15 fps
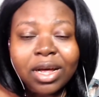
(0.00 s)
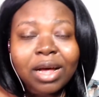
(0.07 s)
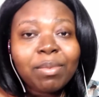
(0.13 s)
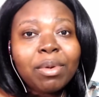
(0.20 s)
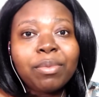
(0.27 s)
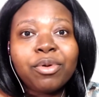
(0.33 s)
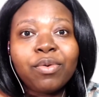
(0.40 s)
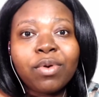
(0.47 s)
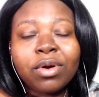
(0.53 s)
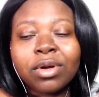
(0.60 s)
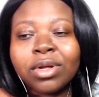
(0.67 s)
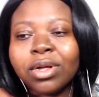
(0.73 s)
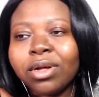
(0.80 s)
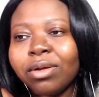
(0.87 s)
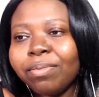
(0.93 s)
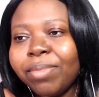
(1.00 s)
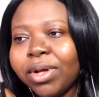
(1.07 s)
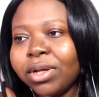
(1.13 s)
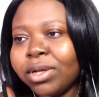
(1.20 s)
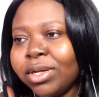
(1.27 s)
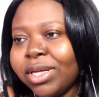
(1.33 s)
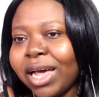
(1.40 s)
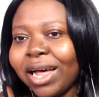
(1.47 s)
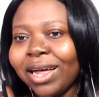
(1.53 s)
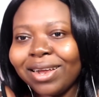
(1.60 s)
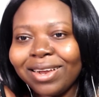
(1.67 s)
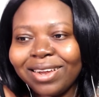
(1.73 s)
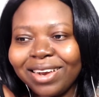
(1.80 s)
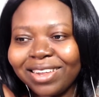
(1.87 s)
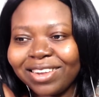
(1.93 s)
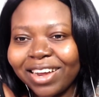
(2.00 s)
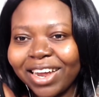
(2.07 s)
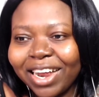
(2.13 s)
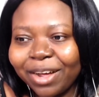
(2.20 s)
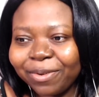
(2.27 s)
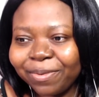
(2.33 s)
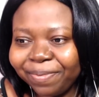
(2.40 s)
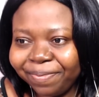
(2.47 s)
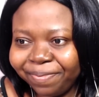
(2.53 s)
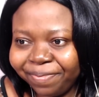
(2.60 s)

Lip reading: I might be wrong. But yeah, let's check it out.